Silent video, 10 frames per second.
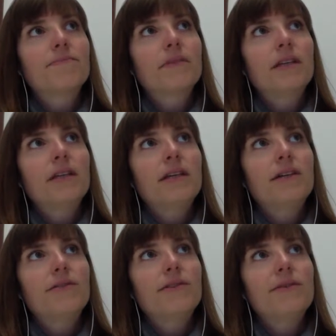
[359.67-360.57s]

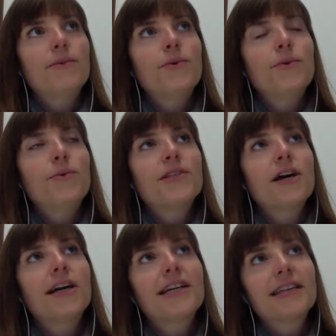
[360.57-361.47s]
it was
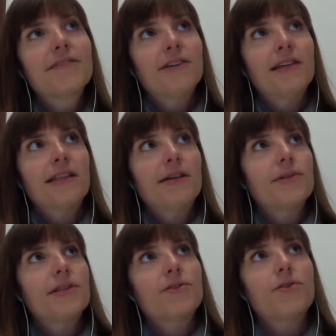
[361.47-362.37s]
hard because I felt like there
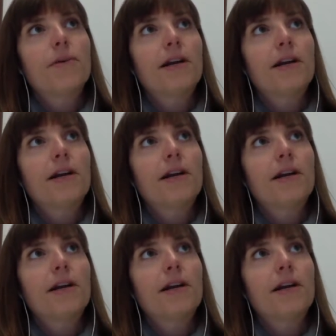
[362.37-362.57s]
was this whole part of